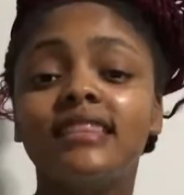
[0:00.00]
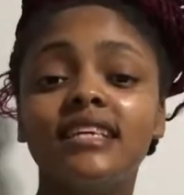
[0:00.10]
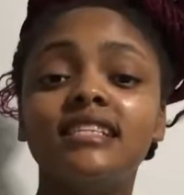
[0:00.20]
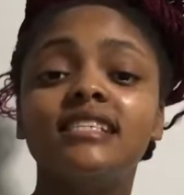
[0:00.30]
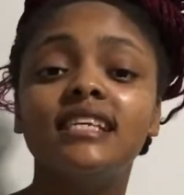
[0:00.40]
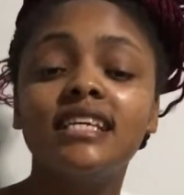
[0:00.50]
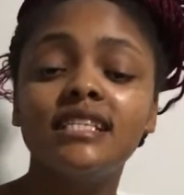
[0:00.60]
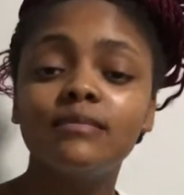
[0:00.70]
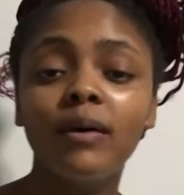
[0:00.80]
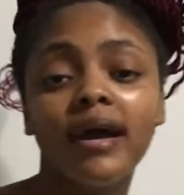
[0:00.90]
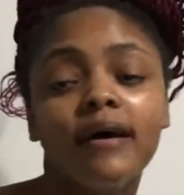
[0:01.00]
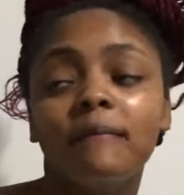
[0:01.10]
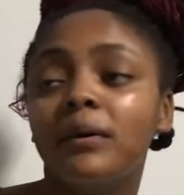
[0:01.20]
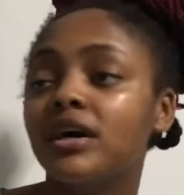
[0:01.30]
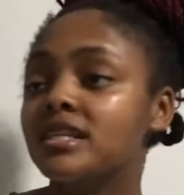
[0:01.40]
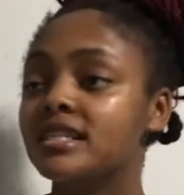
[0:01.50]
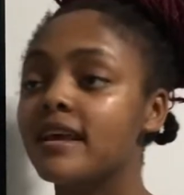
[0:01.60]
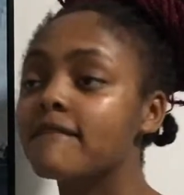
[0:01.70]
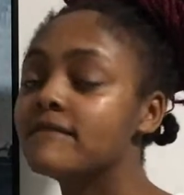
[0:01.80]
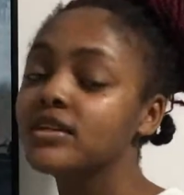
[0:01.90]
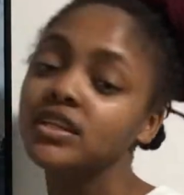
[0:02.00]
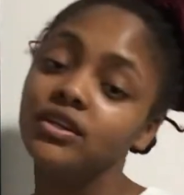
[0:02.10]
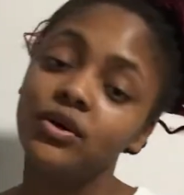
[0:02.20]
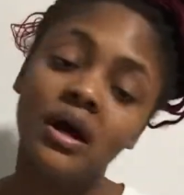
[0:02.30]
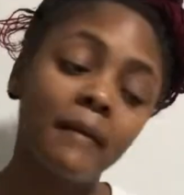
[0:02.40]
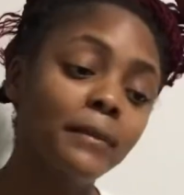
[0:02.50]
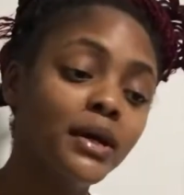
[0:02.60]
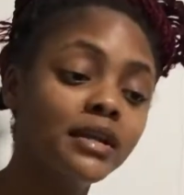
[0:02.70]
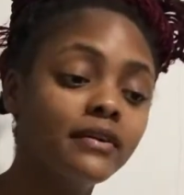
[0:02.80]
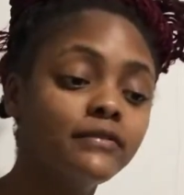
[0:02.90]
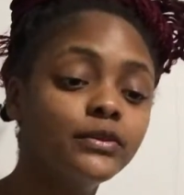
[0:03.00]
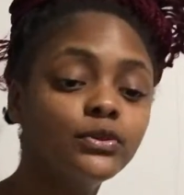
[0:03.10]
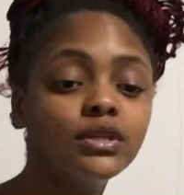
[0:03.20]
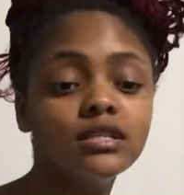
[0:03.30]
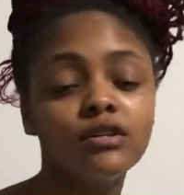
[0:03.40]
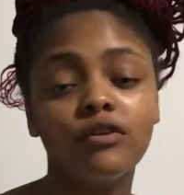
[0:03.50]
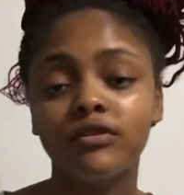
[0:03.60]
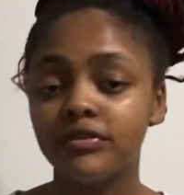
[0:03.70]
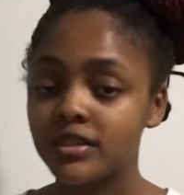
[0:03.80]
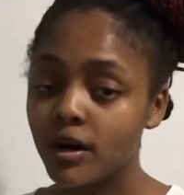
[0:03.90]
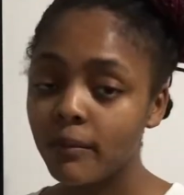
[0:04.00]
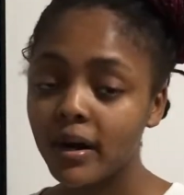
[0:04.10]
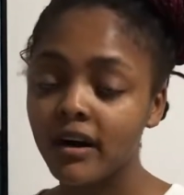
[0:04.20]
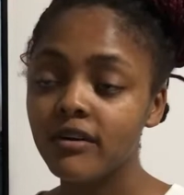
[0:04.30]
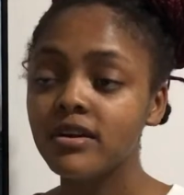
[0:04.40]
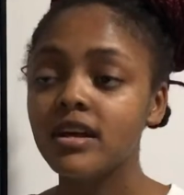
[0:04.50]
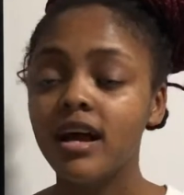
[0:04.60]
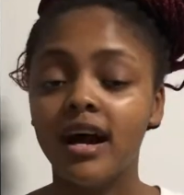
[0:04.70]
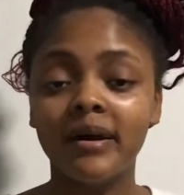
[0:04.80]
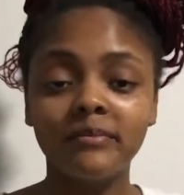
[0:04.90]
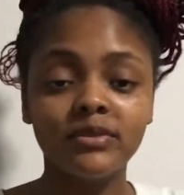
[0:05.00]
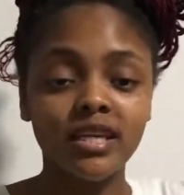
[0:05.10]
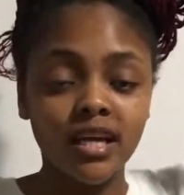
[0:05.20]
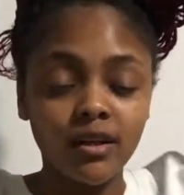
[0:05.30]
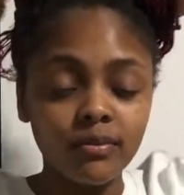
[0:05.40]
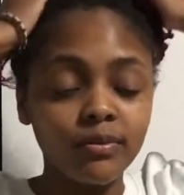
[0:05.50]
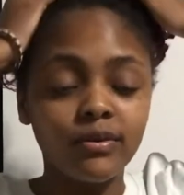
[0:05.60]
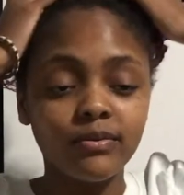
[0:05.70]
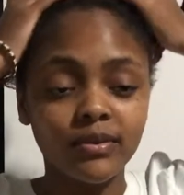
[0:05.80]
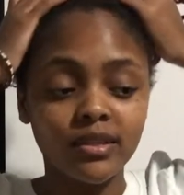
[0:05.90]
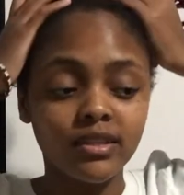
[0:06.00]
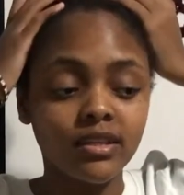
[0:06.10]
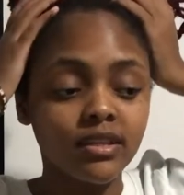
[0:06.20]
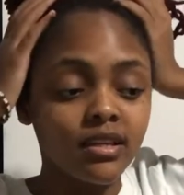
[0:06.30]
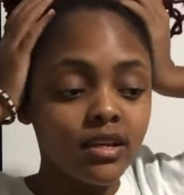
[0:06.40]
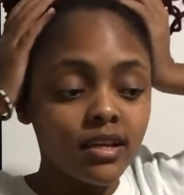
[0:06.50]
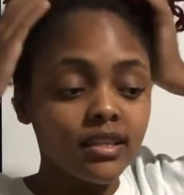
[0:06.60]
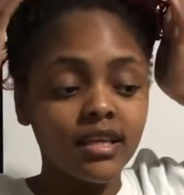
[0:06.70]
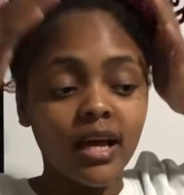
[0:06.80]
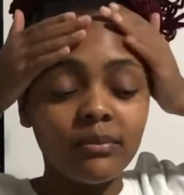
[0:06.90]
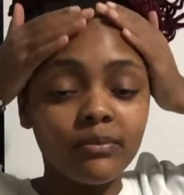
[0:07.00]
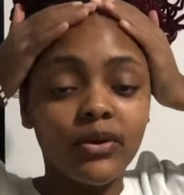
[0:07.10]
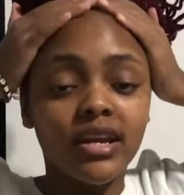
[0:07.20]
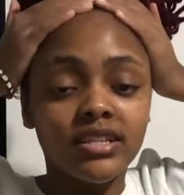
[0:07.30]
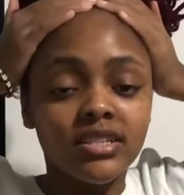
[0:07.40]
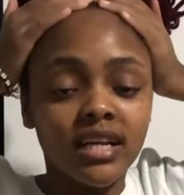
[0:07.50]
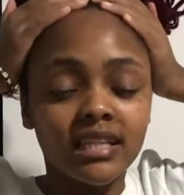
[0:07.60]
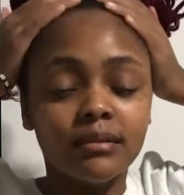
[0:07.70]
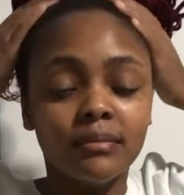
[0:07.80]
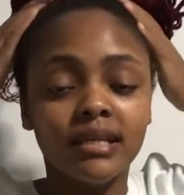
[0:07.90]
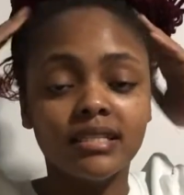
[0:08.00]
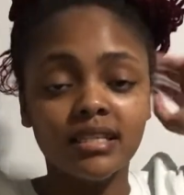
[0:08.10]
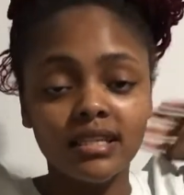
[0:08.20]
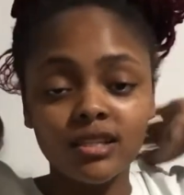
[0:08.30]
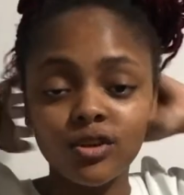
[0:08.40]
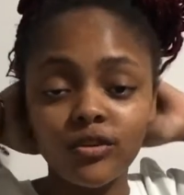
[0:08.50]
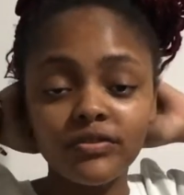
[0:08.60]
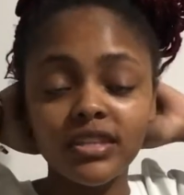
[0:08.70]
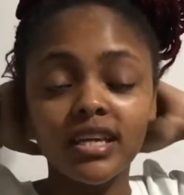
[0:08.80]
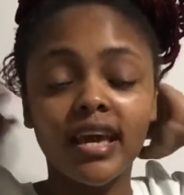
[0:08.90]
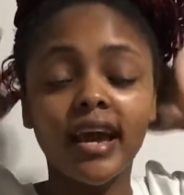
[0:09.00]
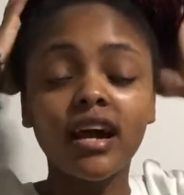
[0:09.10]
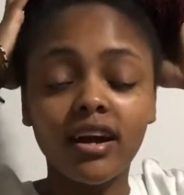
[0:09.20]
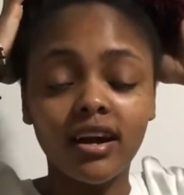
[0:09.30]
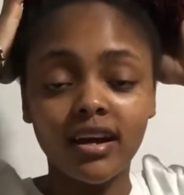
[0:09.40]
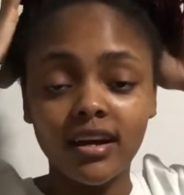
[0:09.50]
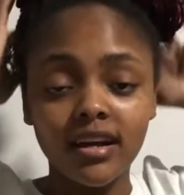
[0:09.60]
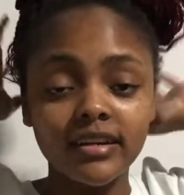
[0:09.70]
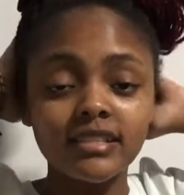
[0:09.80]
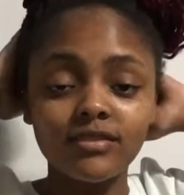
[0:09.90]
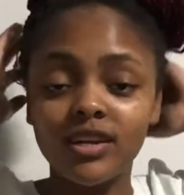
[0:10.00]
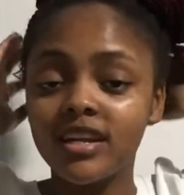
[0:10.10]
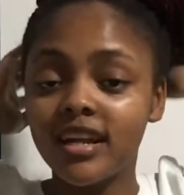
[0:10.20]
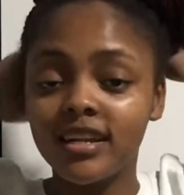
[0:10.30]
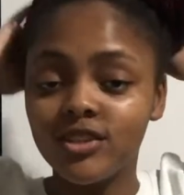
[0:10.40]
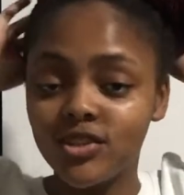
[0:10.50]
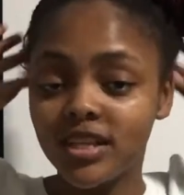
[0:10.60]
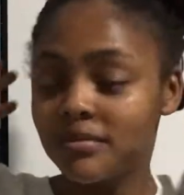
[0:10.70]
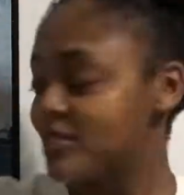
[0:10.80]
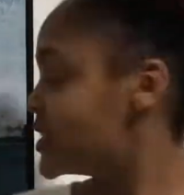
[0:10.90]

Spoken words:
This is my unboxing video. I bought a few things off of Taobao to help with the unbraiding and the maintenance of the hair. Because I started undoing. Let me show